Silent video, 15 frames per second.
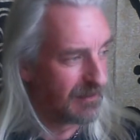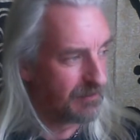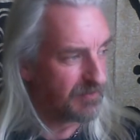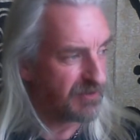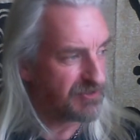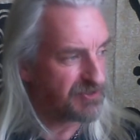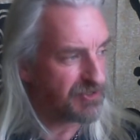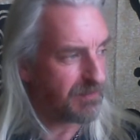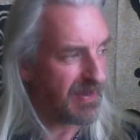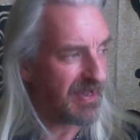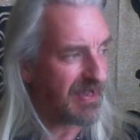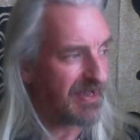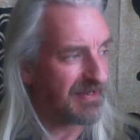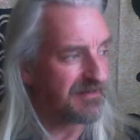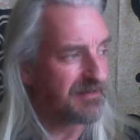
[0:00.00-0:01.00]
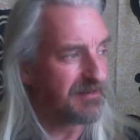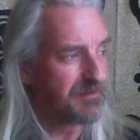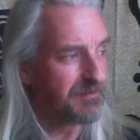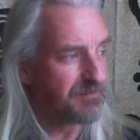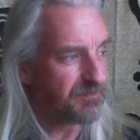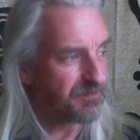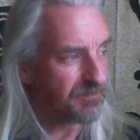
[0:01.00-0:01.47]
But Japan,
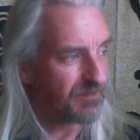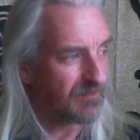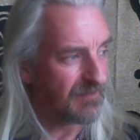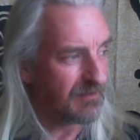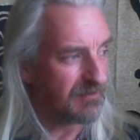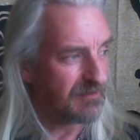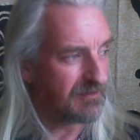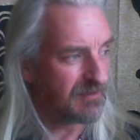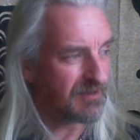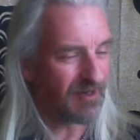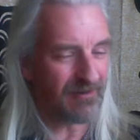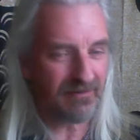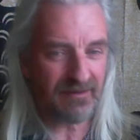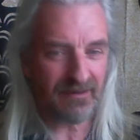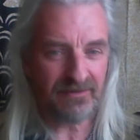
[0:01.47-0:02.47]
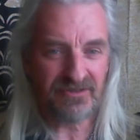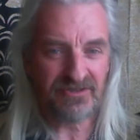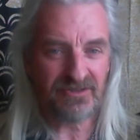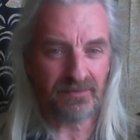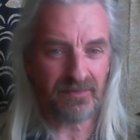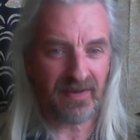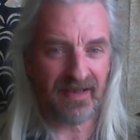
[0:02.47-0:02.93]
you can't go to
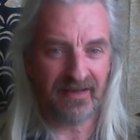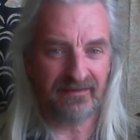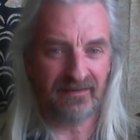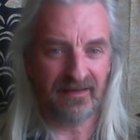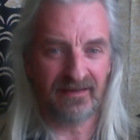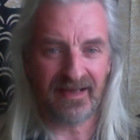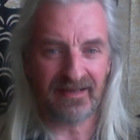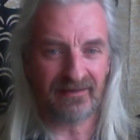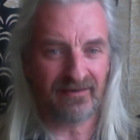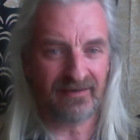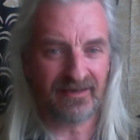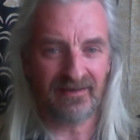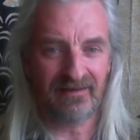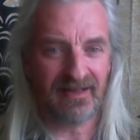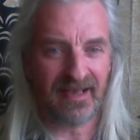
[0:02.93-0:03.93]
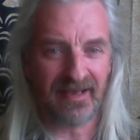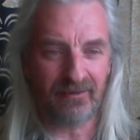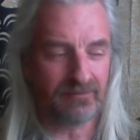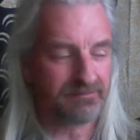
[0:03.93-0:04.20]
Japan and act like a lout.